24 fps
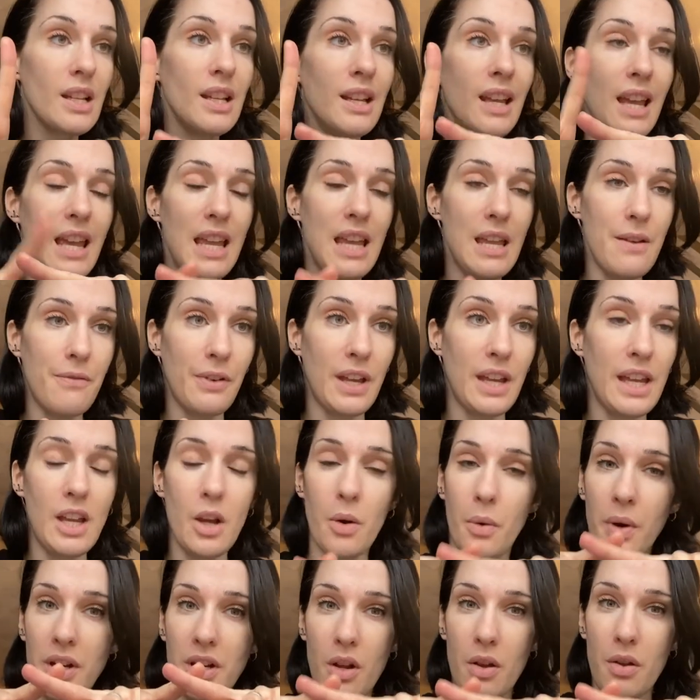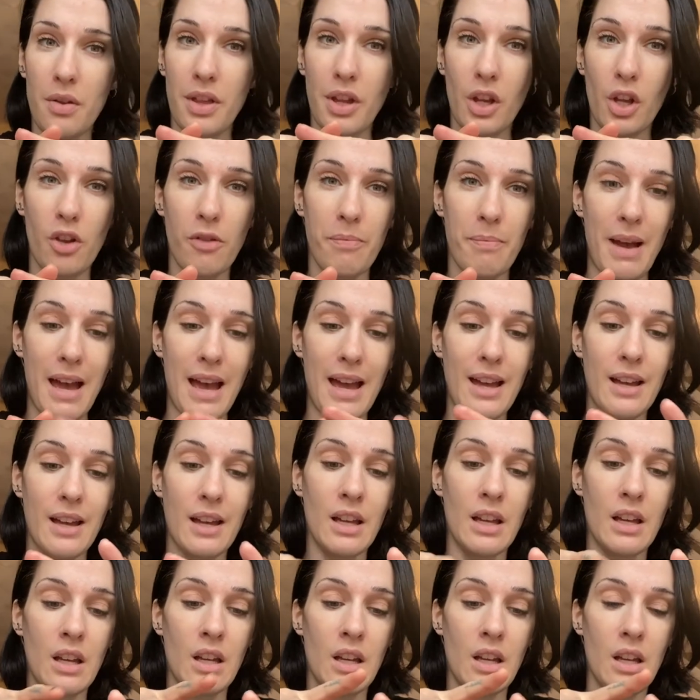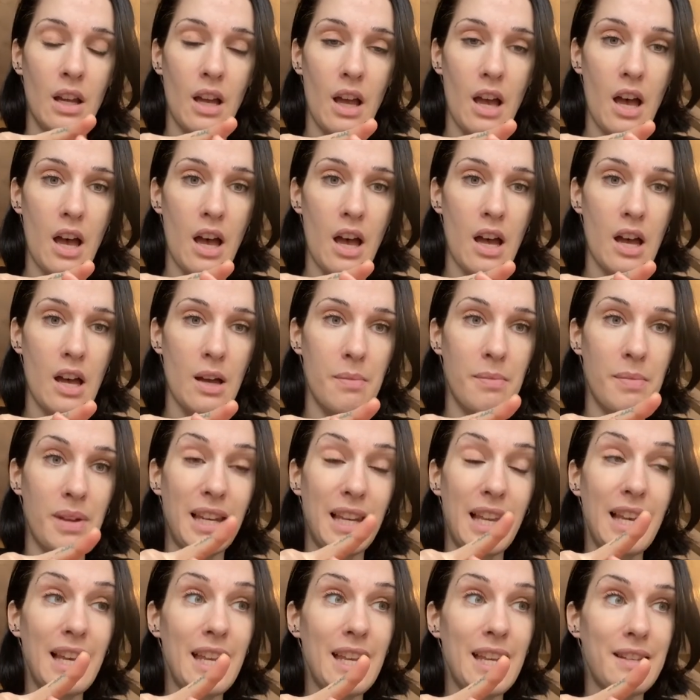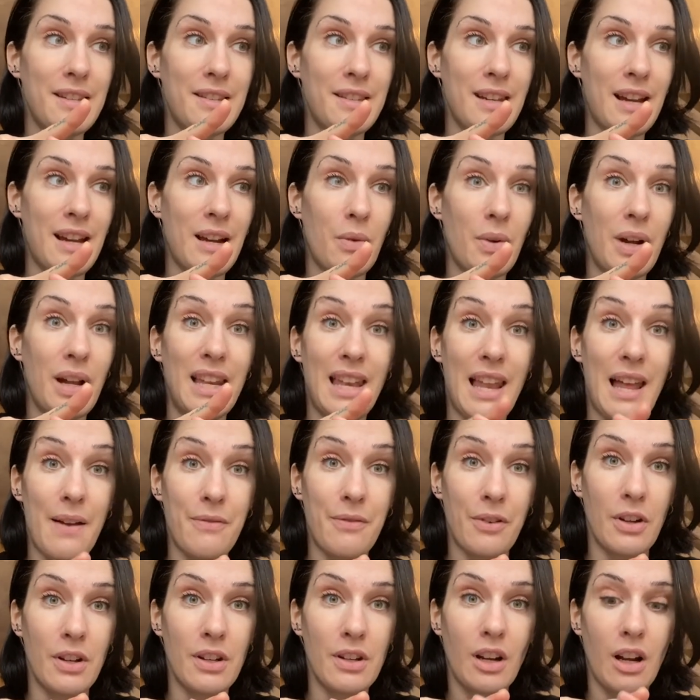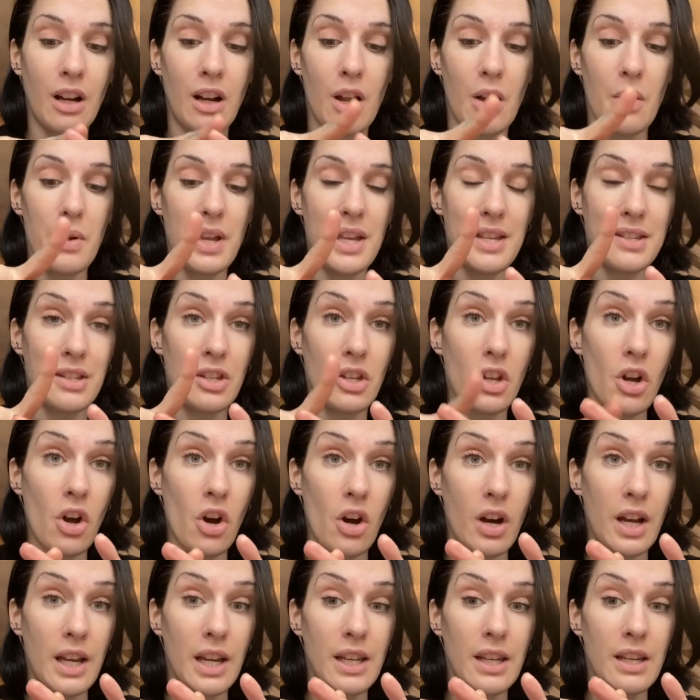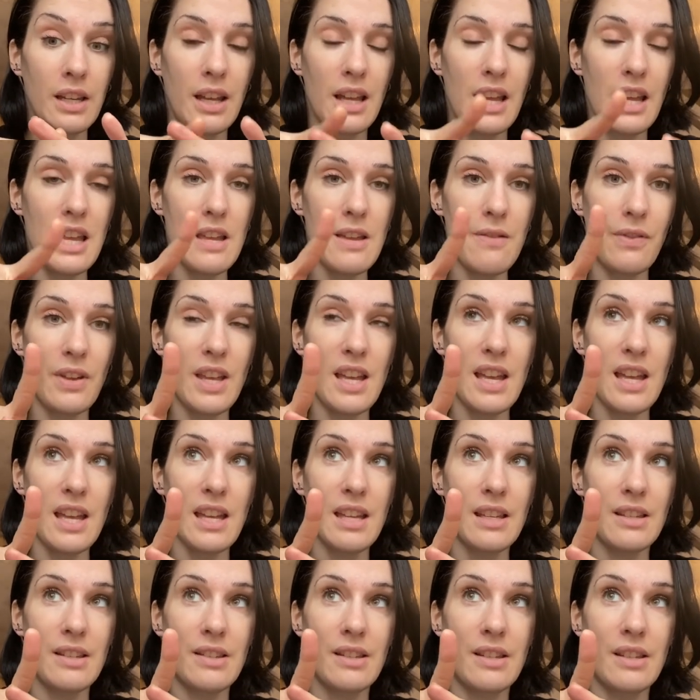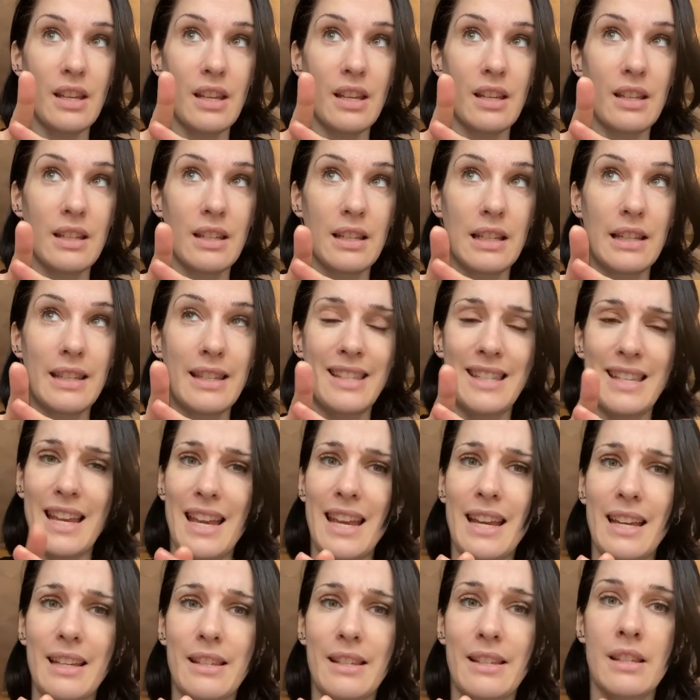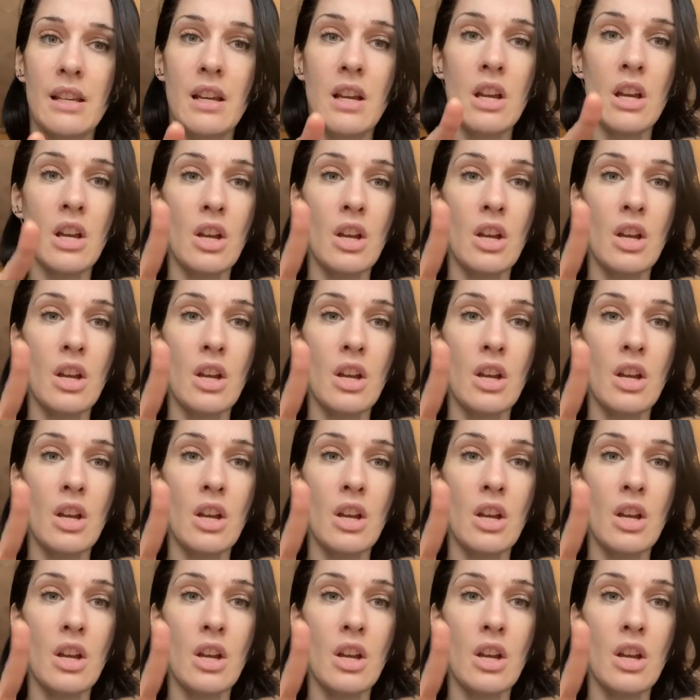Evie, who I don't think you've met. Lily is now 11. Chloe is 9. Evie is 6.